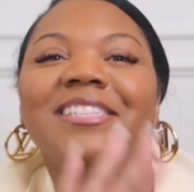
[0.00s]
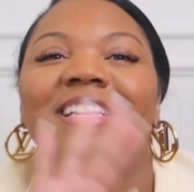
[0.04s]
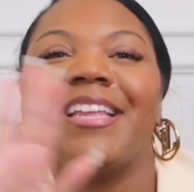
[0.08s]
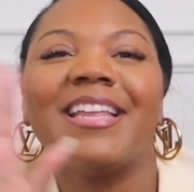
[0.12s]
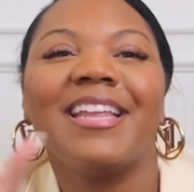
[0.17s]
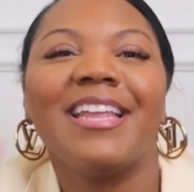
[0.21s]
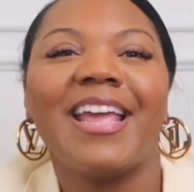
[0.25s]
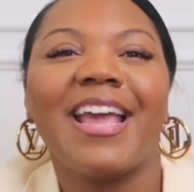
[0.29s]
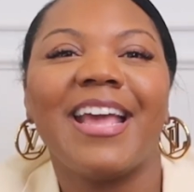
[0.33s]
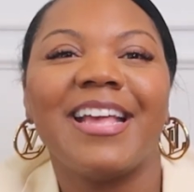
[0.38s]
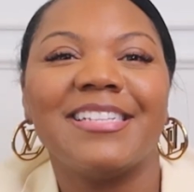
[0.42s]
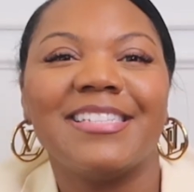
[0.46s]

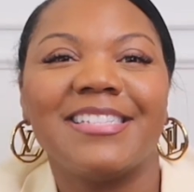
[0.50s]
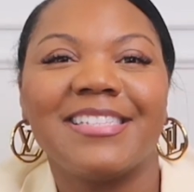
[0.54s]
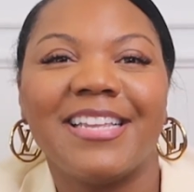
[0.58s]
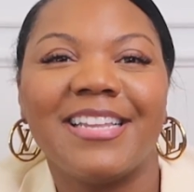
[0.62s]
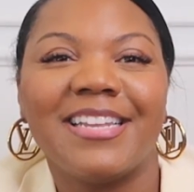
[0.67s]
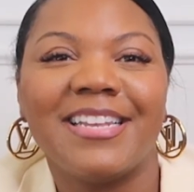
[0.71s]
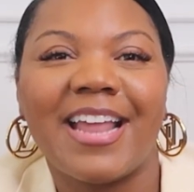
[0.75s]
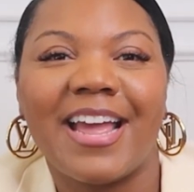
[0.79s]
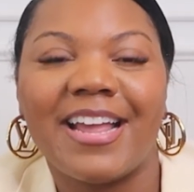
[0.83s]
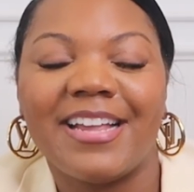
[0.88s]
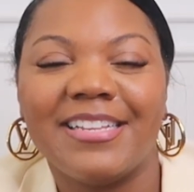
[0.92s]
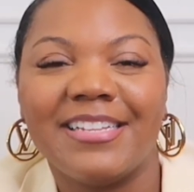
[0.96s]
in case the
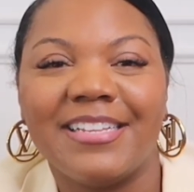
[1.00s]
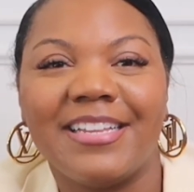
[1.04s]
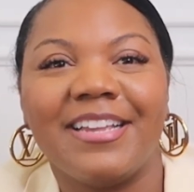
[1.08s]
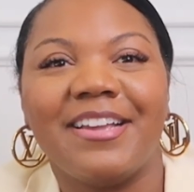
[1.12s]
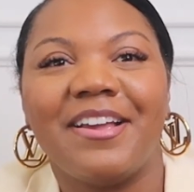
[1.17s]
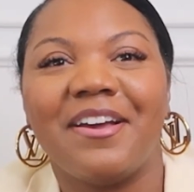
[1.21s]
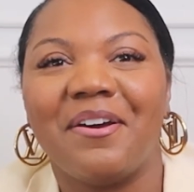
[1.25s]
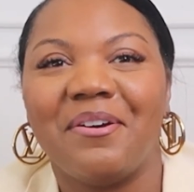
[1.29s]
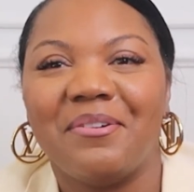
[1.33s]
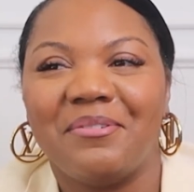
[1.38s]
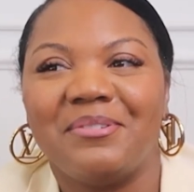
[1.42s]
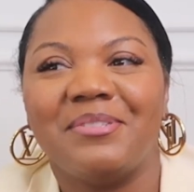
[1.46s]
night
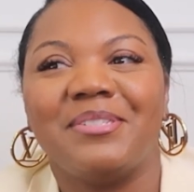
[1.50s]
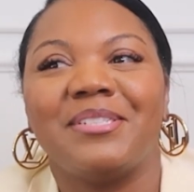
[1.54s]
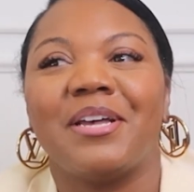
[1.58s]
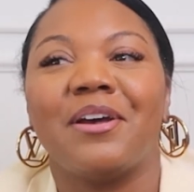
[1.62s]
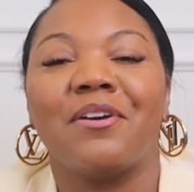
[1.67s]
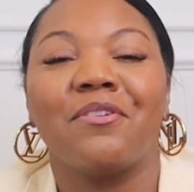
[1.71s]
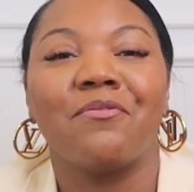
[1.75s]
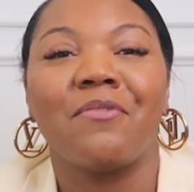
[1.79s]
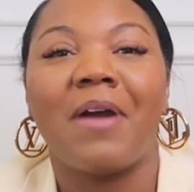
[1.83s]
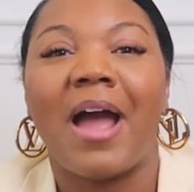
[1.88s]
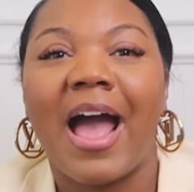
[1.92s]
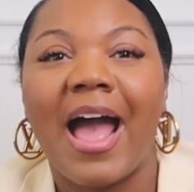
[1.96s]
goes
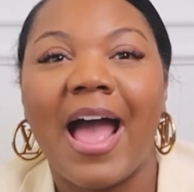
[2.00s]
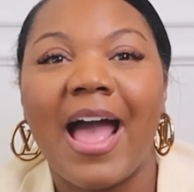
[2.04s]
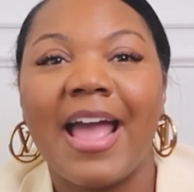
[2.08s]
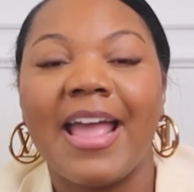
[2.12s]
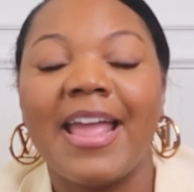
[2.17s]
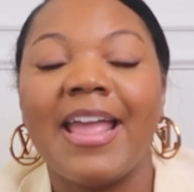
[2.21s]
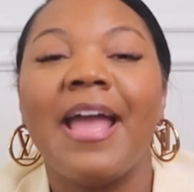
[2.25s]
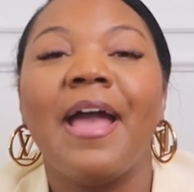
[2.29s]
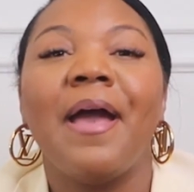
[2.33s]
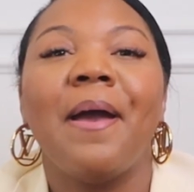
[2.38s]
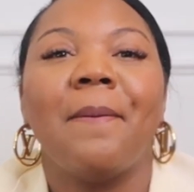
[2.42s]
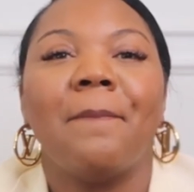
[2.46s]

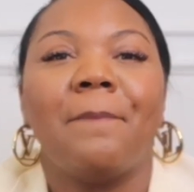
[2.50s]
awry,